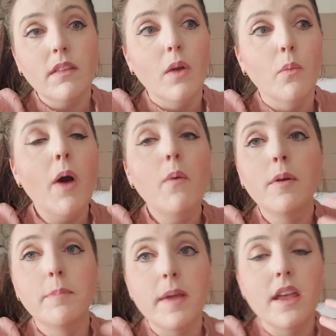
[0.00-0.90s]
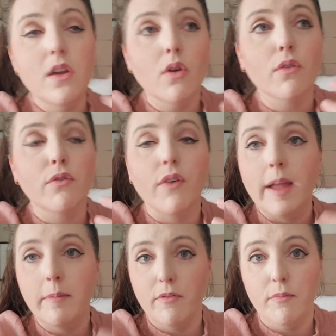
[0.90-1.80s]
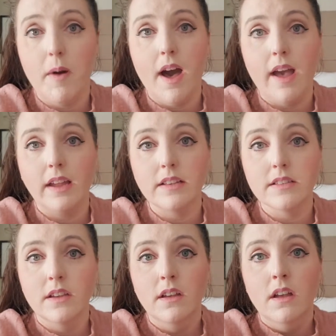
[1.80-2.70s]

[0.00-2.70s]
What would be your frame of mind